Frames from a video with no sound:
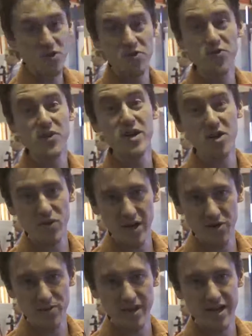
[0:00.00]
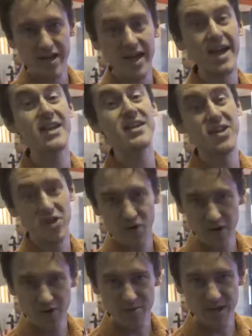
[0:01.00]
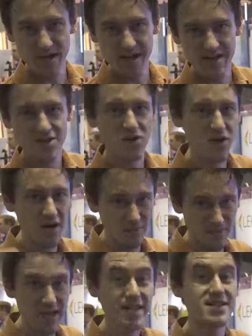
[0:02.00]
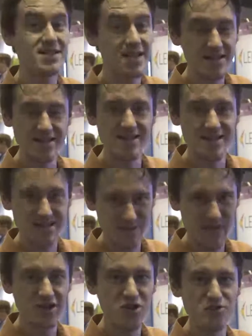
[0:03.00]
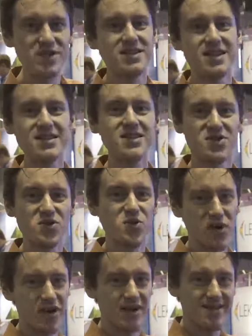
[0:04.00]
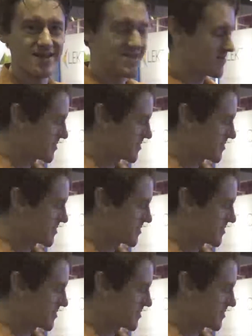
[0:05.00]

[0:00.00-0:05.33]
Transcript: you feel what you're playing, and hear what you're playing. So many senses, many human senses are working at the same